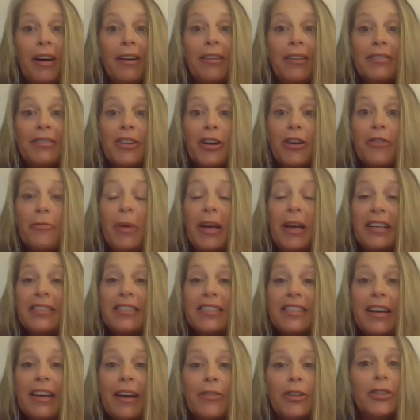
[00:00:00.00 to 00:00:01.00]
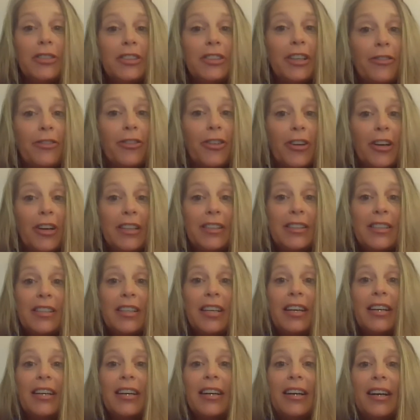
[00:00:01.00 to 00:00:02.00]
Well, there have been several
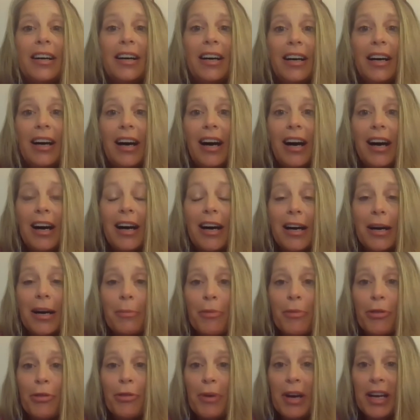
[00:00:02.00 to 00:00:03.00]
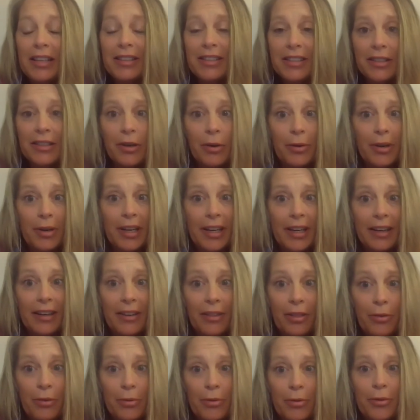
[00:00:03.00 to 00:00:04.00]
different threads
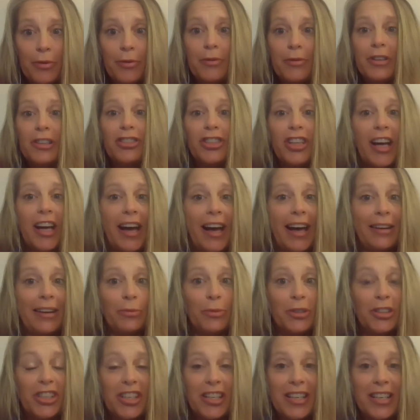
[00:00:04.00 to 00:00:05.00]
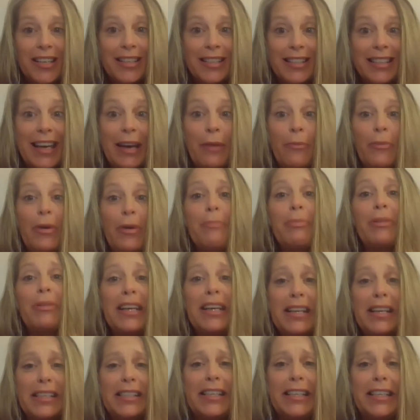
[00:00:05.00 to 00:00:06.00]
going through the chat, which is, can we
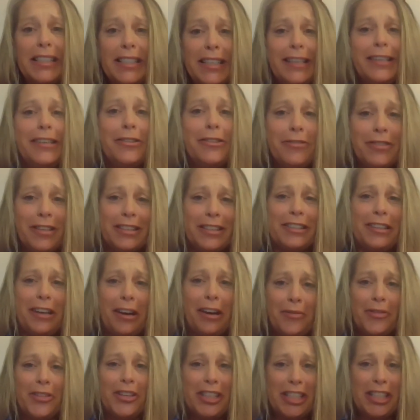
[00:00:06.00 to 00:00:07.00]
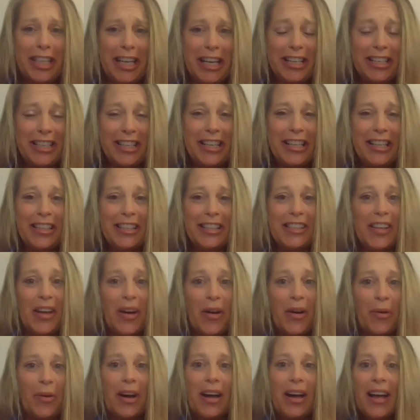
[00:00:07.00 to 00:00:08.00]
please continue this conversation?
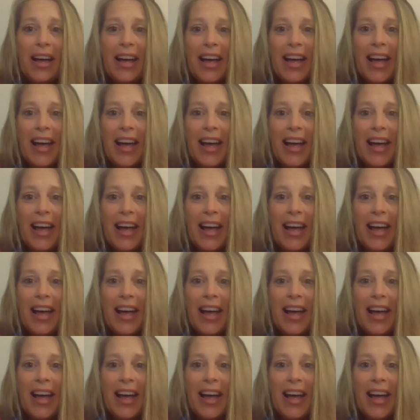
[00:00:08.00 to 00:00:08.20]
So